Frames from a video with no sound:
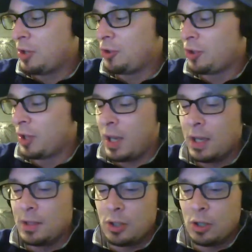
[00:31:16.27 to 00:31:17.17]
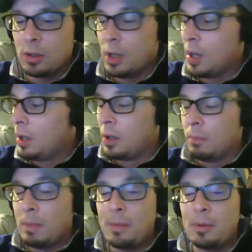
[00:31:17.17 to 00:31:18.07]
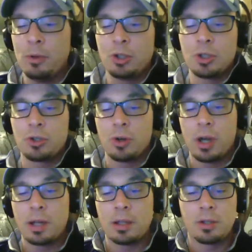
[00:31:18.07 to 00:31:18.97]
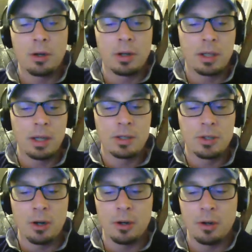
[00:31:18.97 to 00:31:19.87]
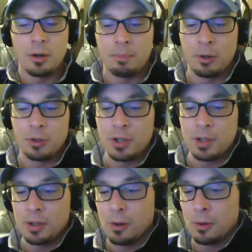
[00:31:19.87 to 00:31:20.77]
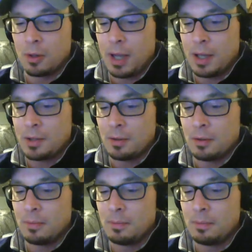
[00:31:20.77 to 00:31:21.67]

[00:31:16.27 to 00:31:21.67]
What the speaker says: changing hands, dude. Maybe we should try to start a Kickstarter and purchase the Coral Castle.